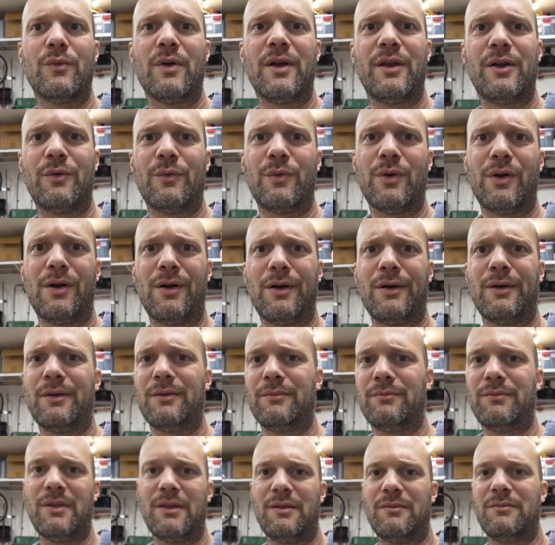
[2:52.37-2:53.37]
right or wrong.
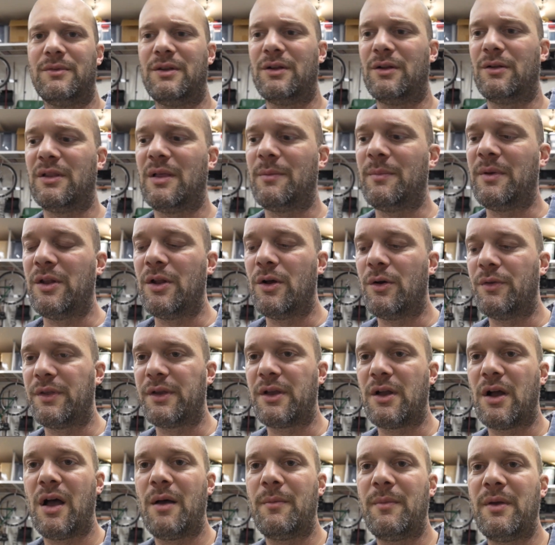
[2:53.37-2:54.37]
That you know, let me know in the
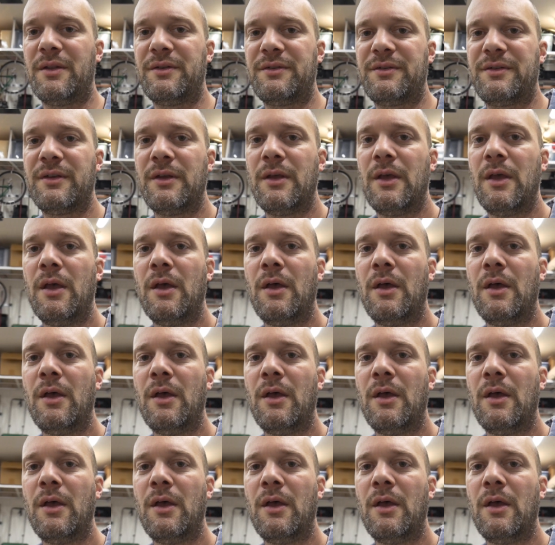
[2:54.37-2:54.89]
comments.